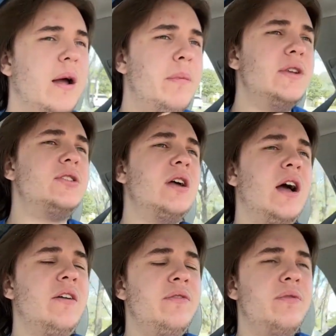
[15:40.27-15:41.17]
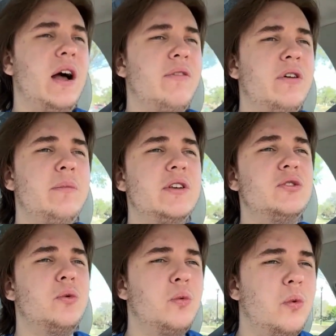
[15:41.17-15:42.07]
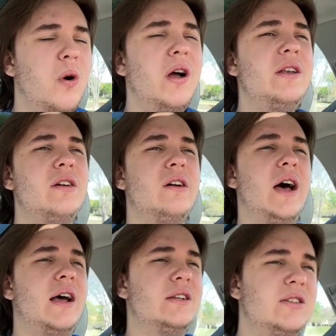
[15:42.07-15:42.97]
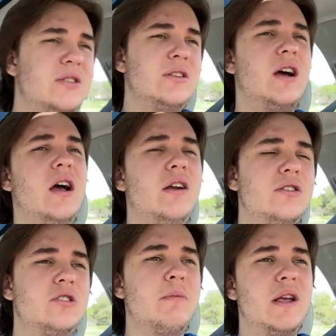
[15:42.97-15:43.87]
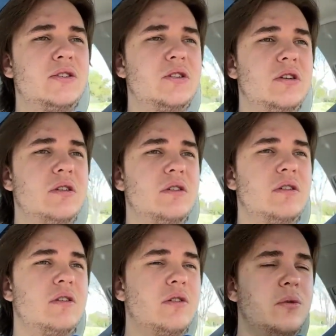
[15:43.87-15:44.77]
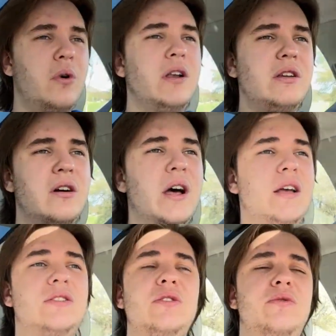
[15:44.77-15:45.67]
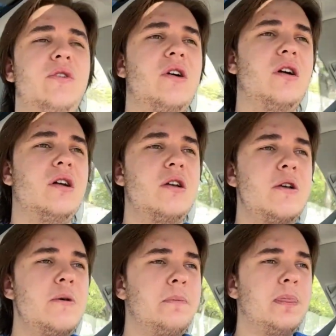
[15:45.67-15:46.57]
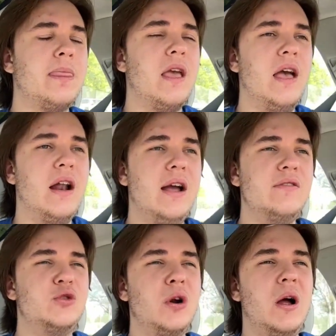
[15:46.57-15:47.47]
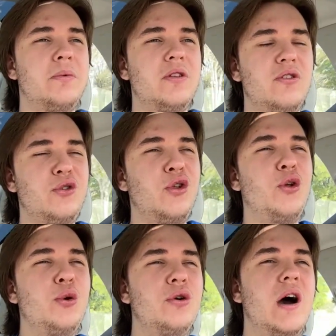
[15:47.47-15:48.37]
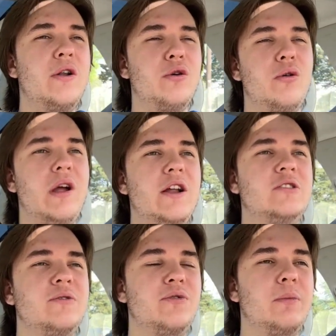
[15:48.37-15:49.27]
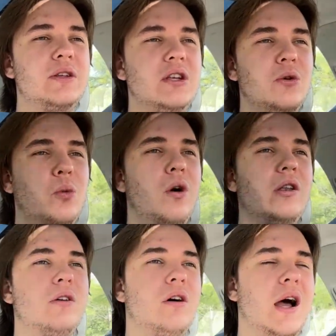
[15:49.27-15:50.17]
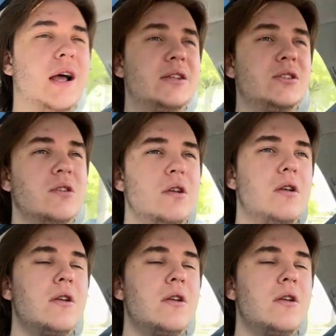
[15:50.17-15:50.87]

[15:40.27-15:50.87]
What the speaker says: I've only missed one class this entire semester, one class so far, and I've dropped 2 letter grades for missing one class,